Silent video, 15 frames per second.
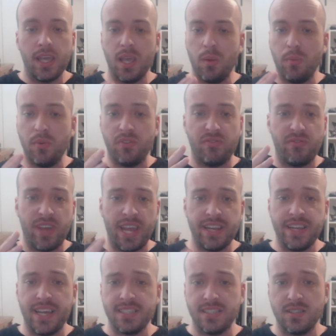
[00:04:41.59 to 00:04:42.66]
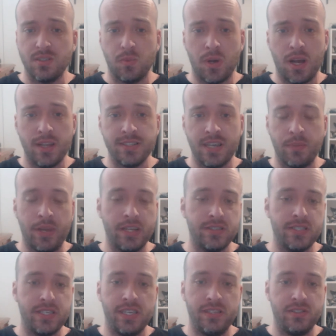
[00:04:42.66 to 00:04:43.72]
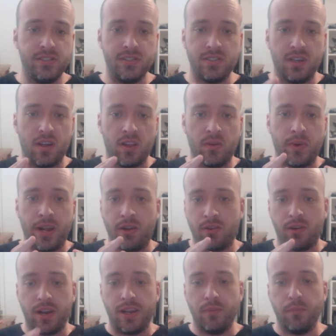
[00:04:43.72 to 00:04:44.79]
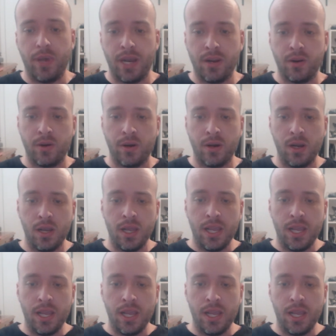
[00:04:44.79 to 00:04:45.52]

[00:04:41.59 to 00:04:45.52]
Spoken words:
It was fantastic to watch. I mean, she's just an all-around great competitor.